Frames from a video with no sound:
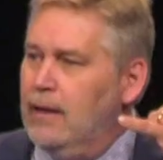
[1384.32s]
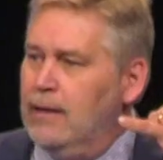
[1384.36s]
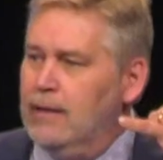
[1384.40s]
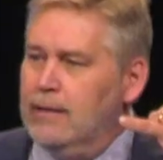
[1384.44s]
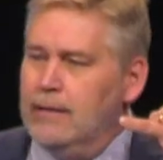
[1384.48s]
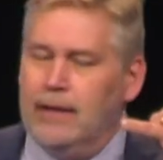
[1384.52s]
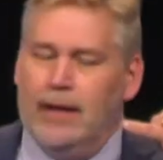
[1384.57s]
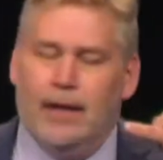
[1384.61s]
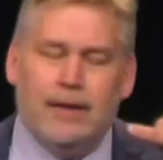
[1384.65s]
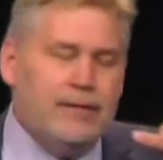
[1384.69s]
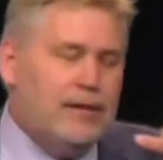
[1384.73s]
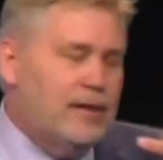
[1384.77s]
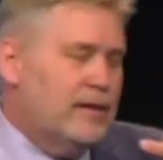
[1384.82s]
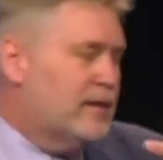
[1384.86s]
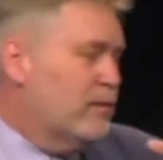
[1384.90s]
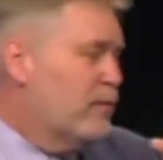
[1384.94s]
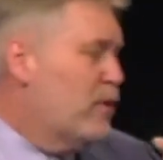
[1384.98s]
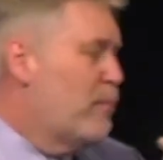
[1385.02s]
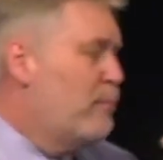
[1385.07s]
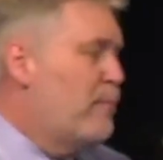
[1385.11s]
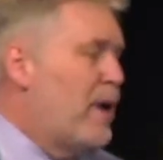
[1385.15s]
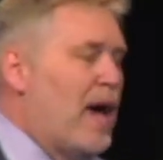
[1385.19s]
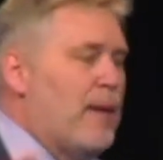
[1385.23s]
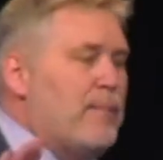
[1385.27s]
And she said, well,
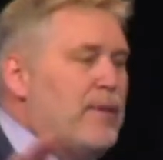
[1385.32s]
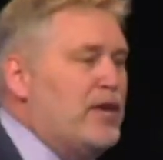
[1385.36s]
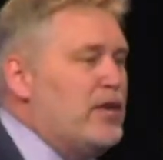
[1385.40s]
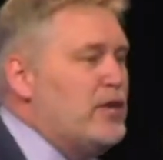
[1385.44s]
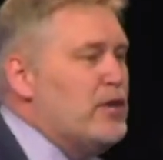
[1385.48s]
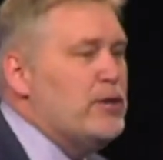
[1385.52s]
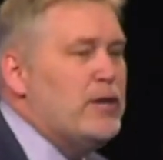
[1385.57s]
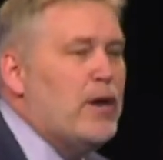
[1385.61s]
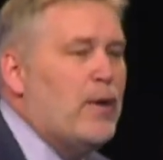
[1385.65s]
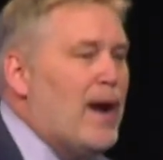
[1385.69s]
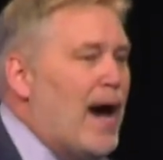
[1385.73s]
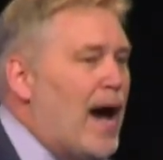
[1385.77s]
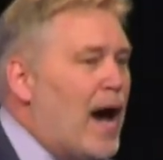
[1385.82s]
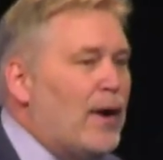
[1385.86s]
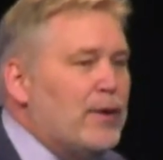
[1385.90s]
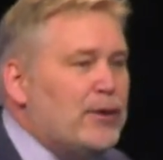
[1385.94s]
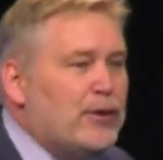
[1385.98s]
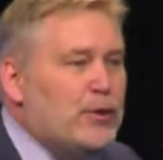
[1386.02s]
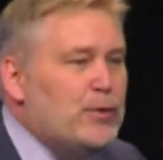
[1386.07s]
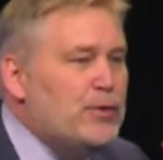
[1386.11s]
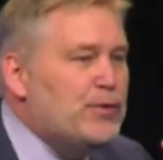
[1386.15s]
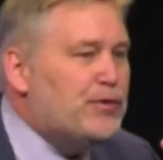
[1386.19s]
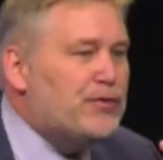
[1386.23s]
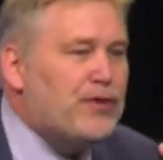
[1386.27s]
baby, you know how
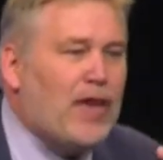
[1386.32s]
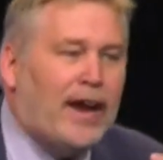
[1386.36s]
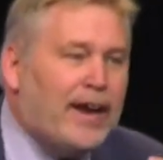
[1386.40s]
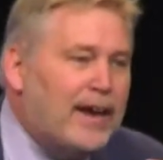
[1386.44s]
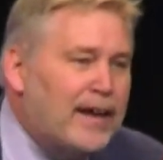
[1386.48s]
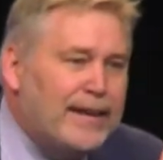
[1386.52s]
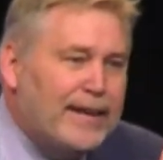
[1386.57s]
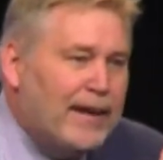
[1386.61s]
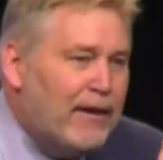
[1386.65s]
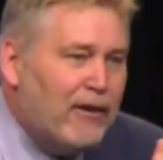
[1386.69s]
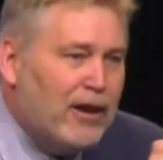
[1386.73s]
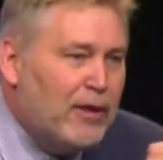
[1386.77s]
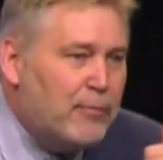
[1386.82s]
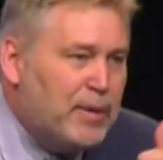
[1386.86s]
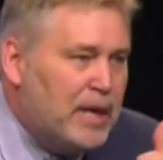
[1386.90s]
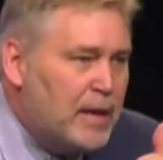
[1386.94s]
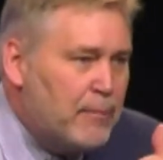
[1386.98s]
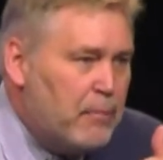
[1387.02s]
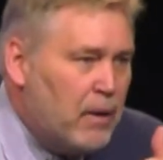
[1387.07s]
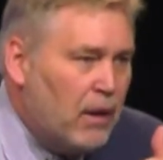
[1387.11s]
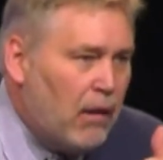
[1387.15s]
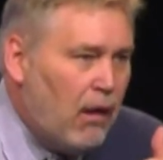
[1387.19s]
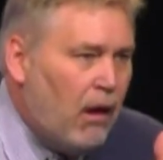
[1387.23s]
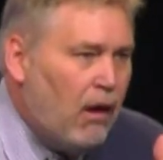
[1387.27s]
you secondary
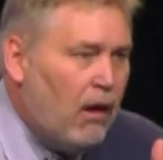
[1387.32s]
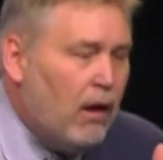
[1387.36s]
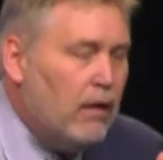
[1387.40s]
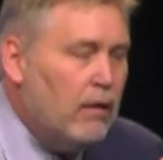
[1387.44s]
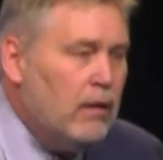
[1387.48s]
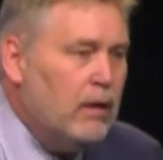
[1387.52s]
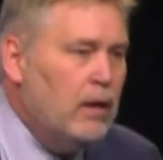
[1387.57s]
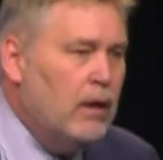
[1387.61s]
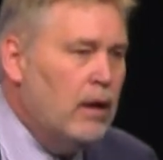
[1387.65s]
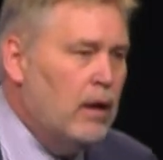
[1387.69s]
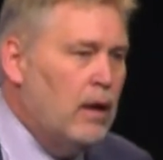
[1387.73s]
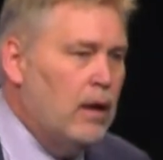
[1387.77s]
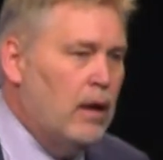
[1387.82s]
people are.